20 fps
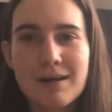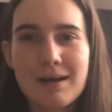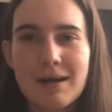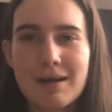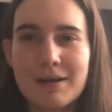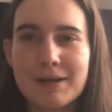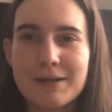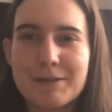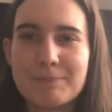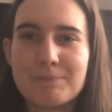
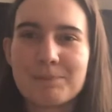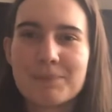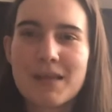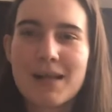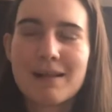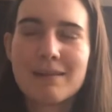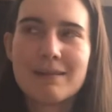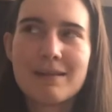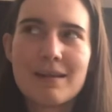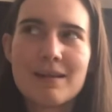A
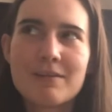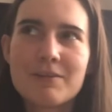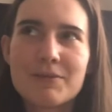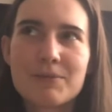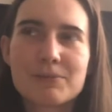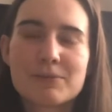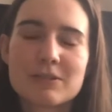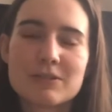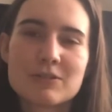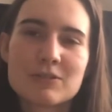lot of the
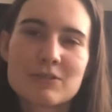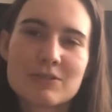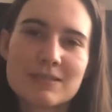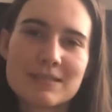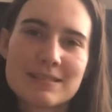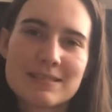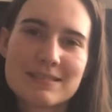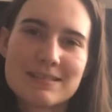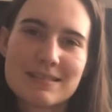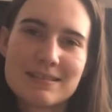word
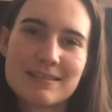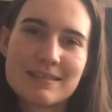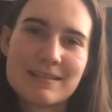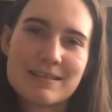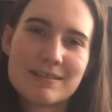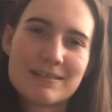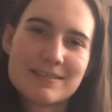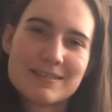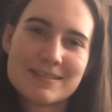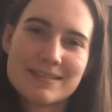choices in
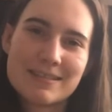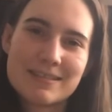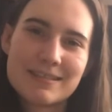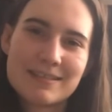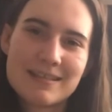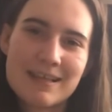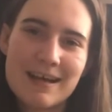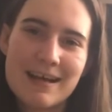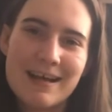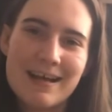here did
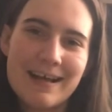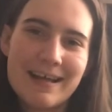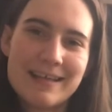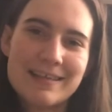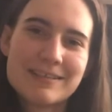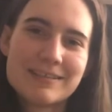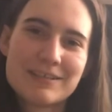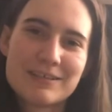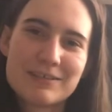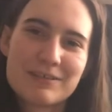
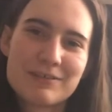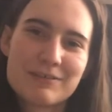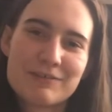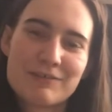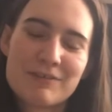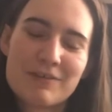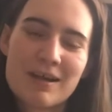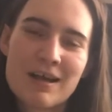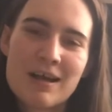kind of